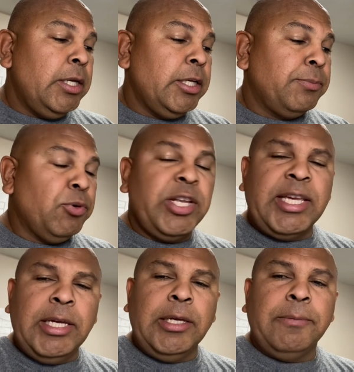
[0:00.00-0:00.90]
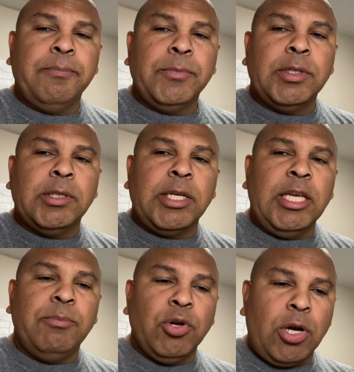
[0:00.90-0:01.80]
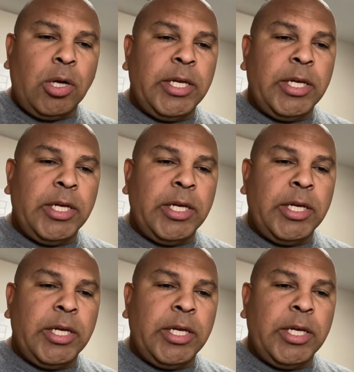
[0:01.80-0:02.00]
is pretty key to keep your